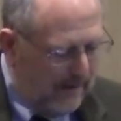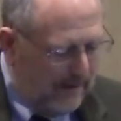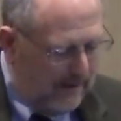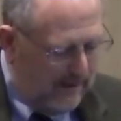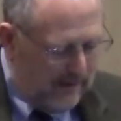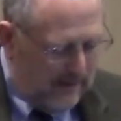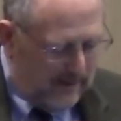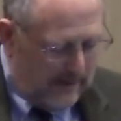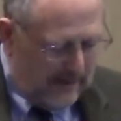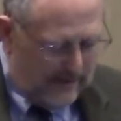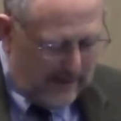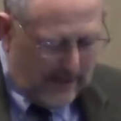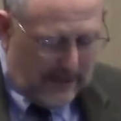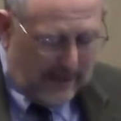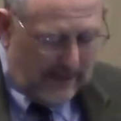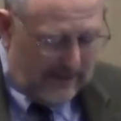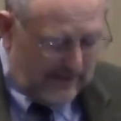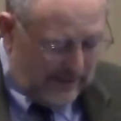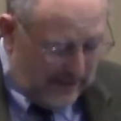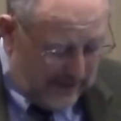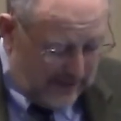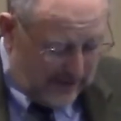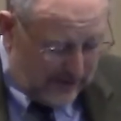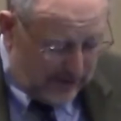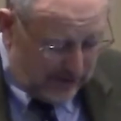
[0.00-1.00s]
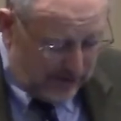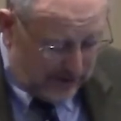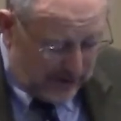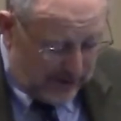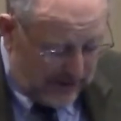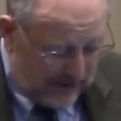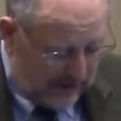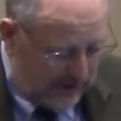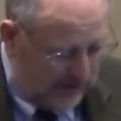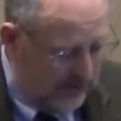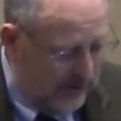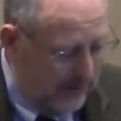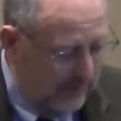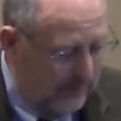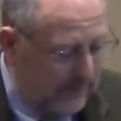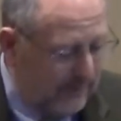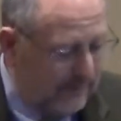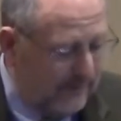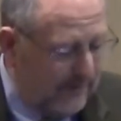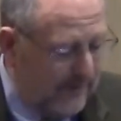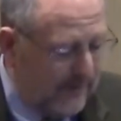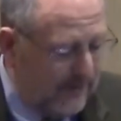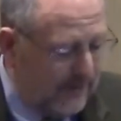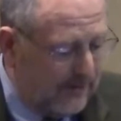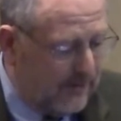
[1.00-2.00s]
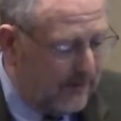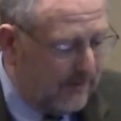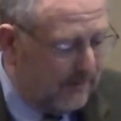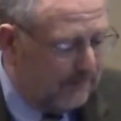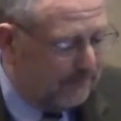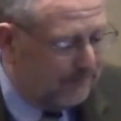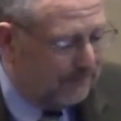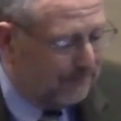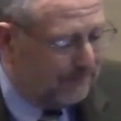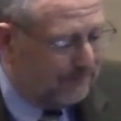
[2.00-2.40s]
And that is a challenge that we face.